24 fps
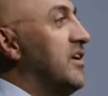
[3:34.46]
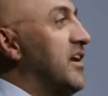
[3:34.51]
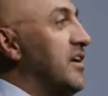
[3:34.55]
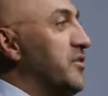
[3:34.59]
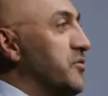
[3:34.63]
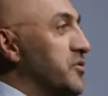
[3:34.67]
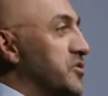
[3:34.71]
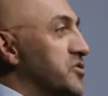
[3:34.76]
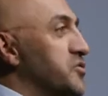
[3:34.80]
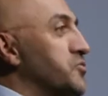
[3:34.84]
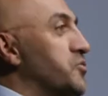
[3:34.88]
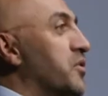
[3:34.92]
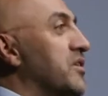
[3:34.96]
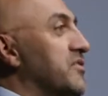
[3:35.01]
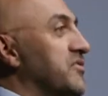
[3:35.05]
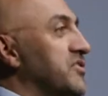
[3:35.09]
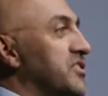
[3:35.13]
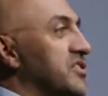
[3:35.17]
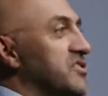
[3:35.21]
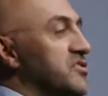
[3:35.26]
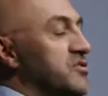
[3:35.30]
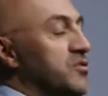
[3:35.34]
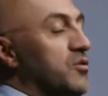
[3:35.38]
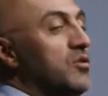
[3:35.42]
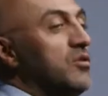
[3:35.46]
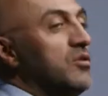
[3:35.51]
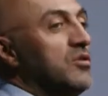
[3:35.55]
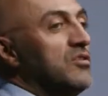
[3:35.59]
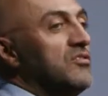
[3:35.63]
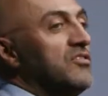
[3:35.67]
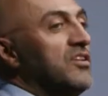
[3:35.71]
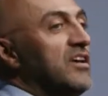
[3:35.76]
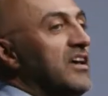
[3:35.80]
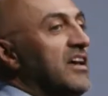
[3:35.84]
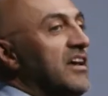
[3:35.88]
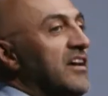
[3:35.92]
I was 12 years
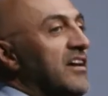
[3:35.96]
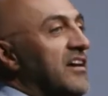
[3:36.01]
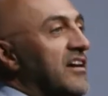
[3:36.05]
old.